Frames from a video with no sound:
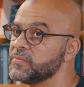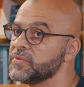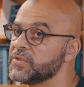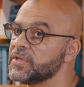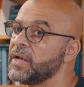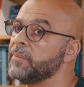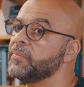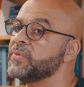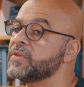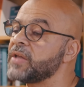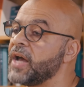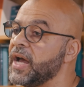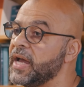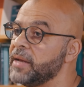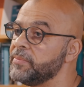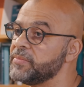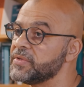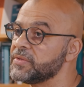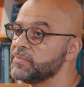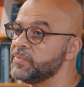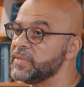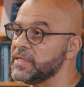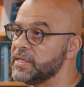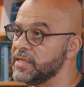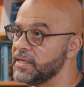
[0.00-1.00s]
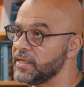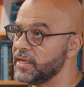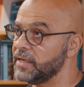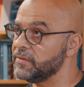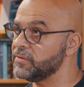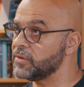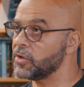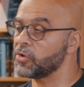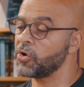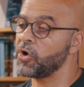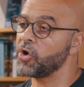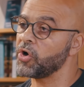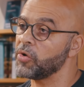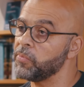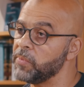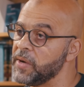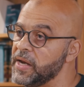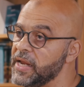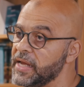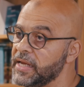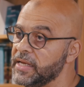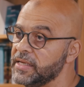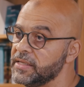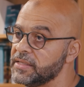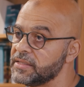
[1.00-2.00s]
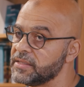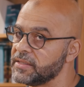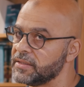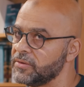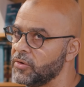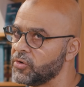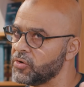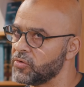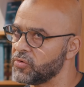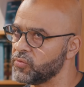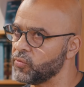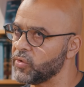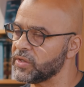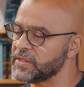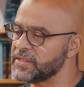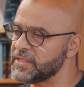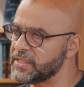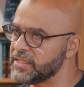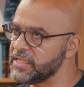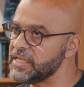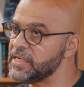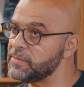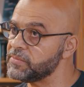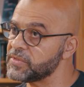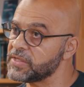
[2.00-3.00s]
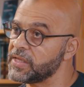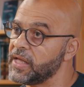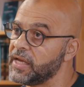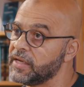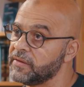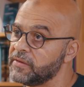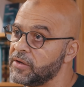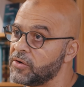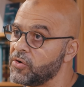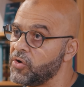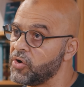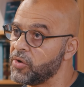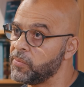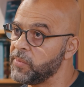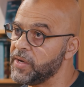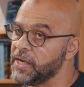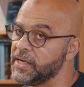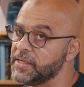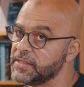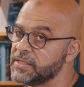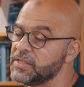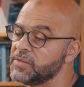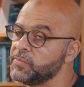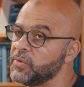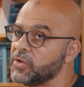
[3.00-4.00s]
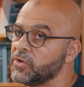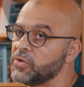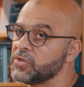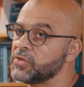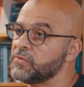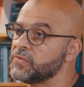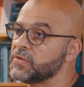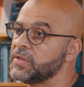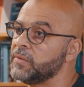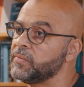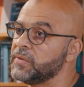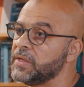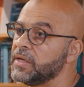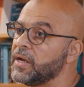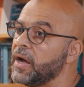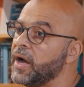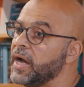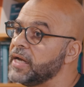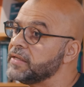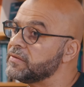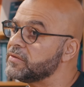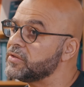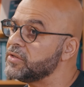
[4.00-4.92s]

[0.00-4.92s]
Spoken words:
sometimes being in the wrong place or what seems like the wrong place is because of something I